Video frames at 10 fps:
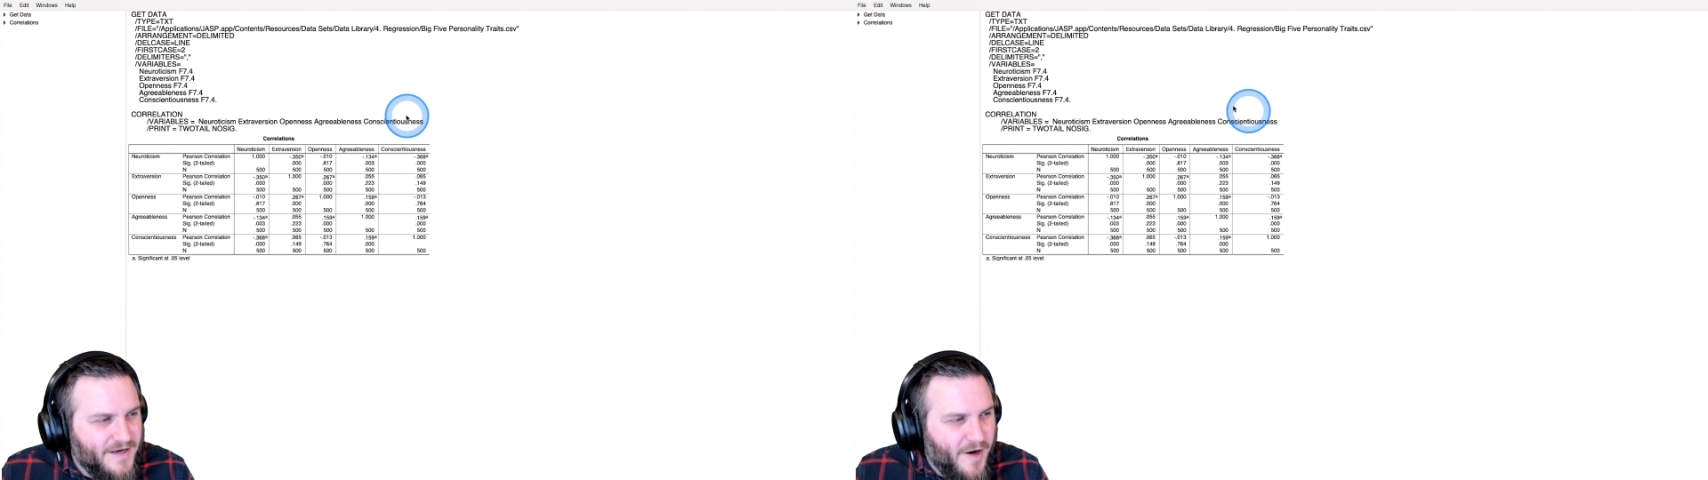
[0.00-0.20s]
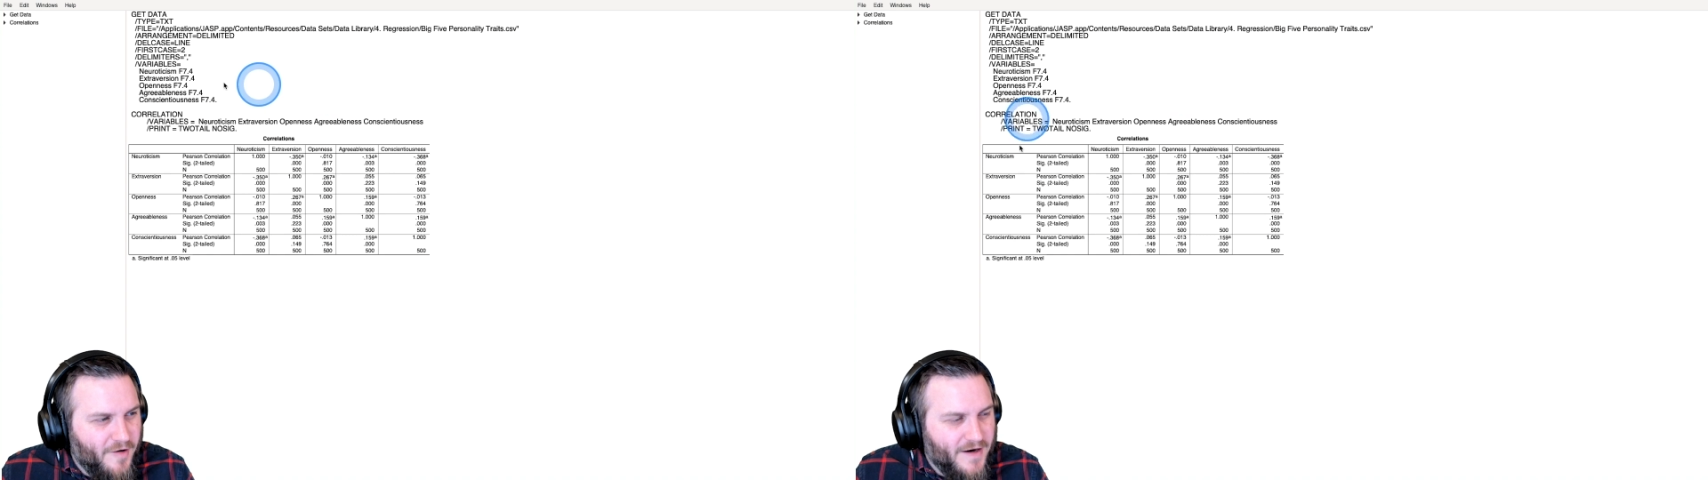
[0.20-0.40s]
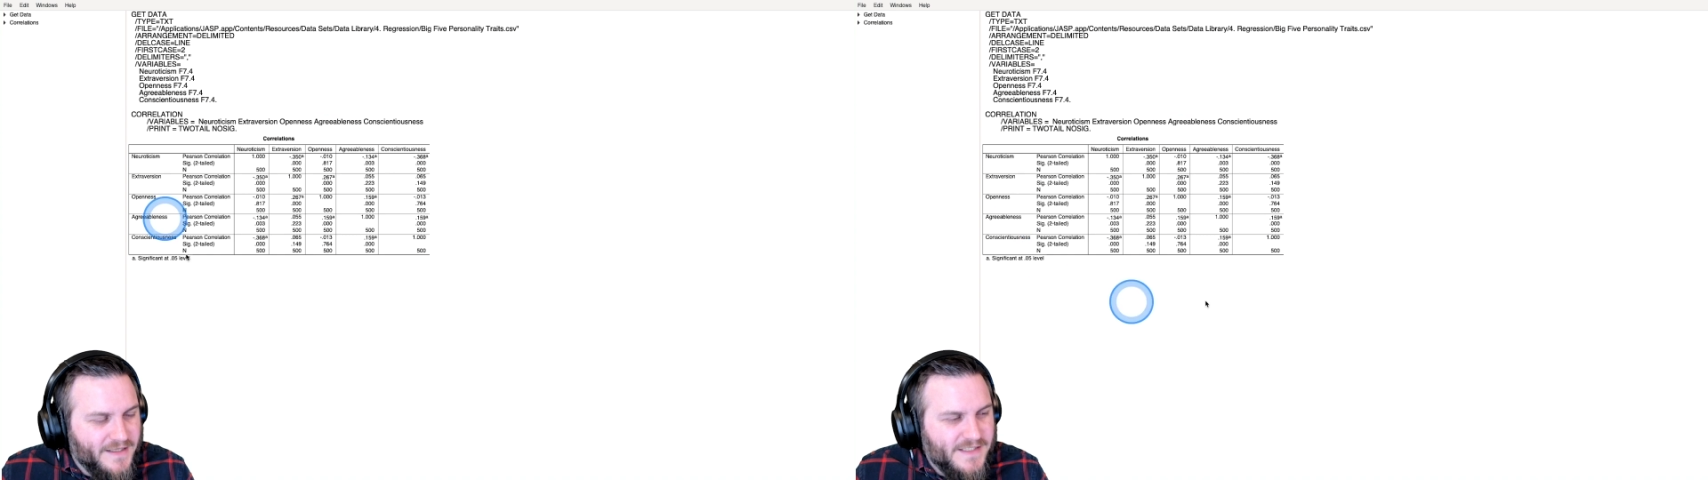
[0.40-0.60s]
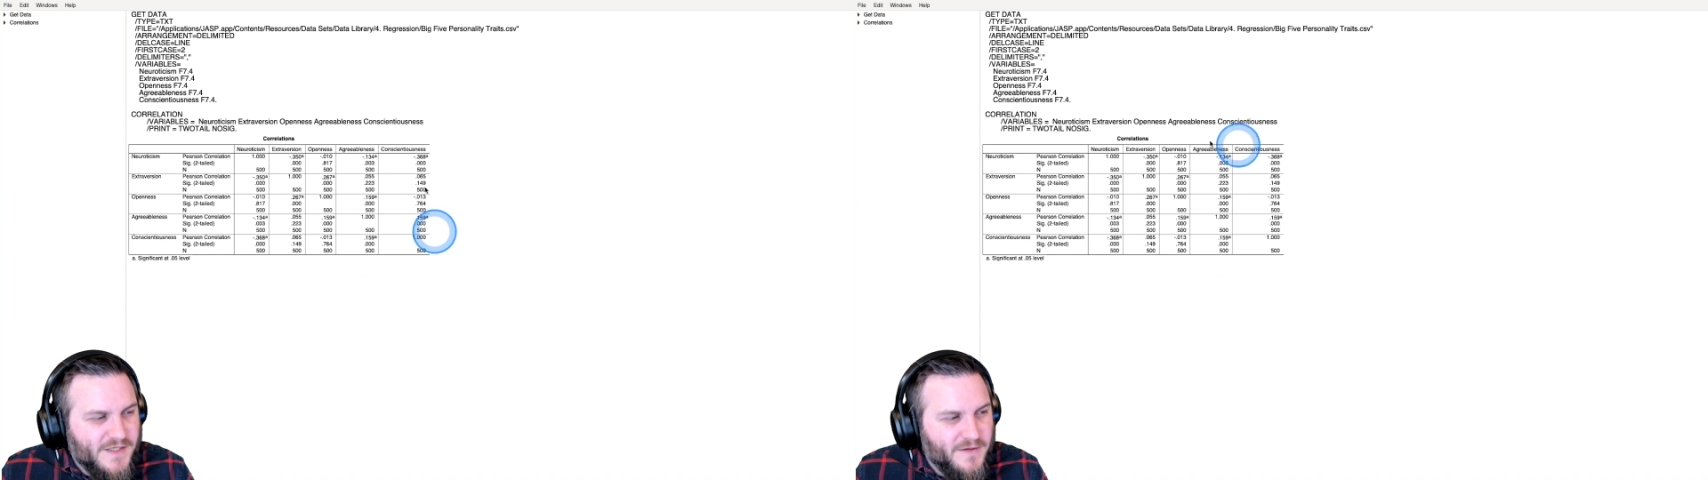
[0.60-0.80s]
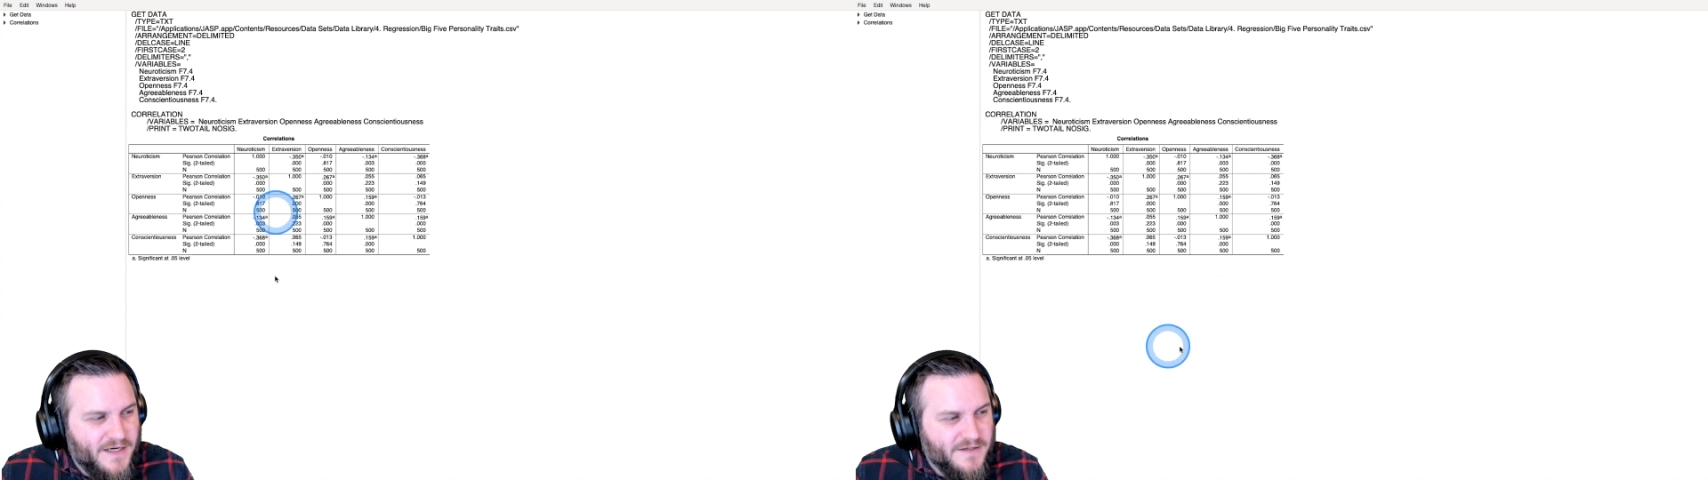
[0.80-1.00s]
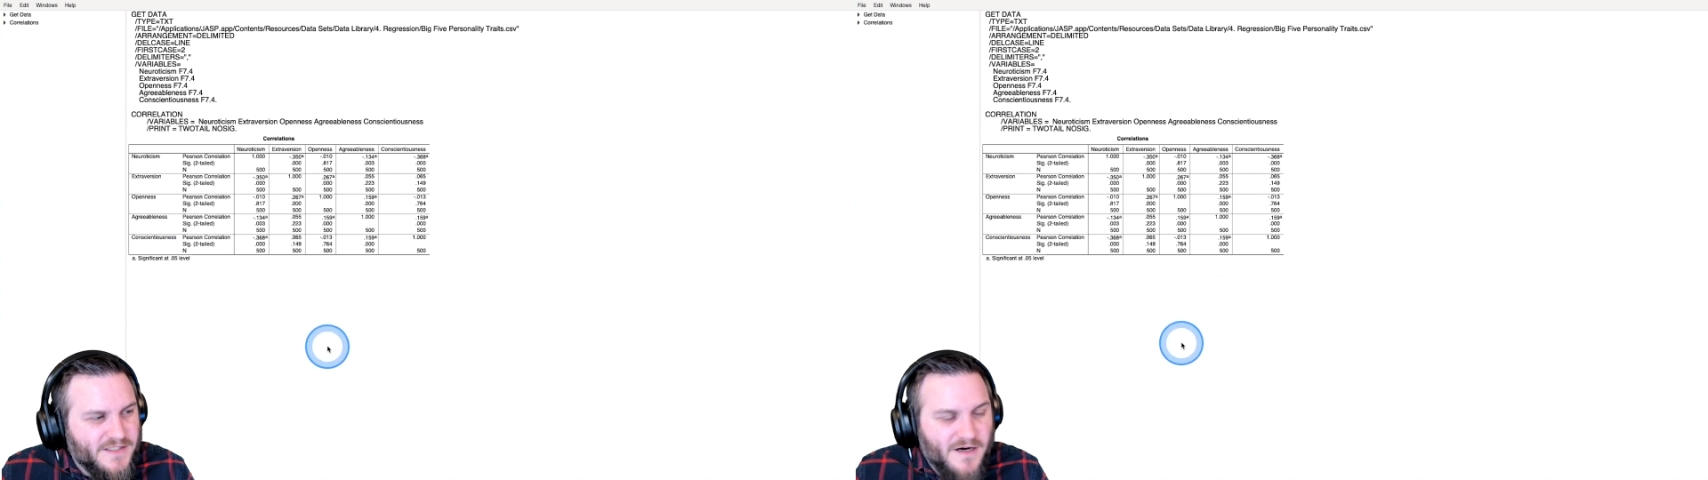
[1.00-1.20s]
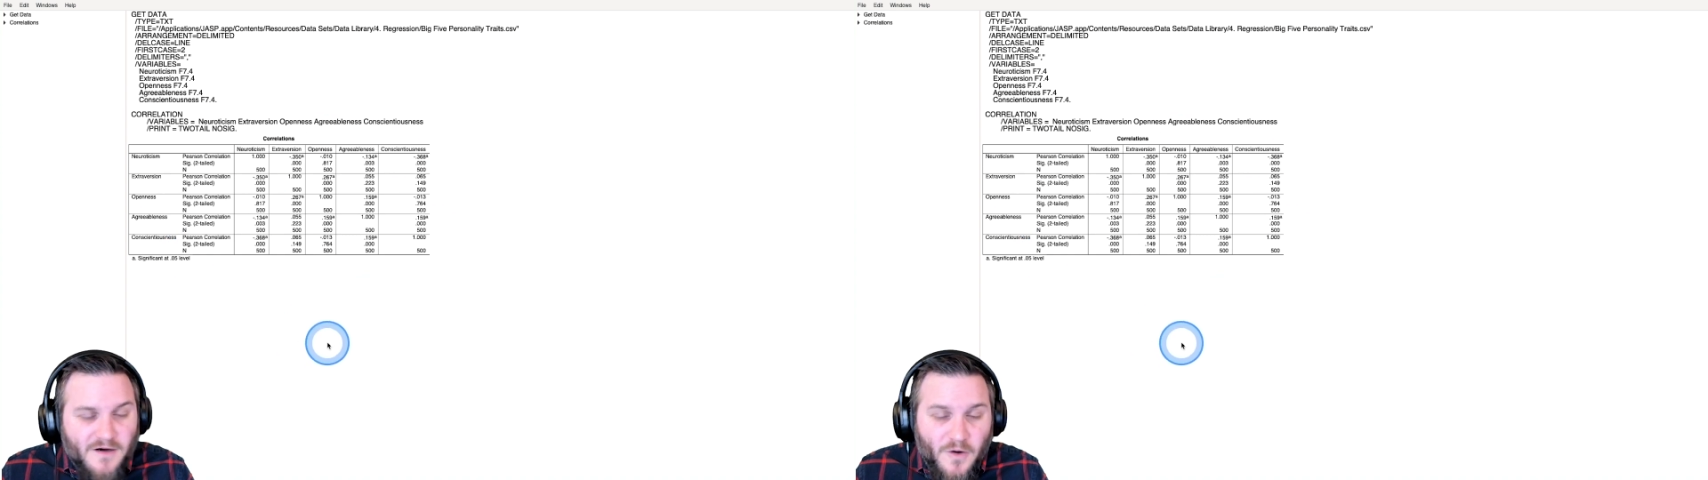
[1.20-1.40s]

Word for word: All right, so here's our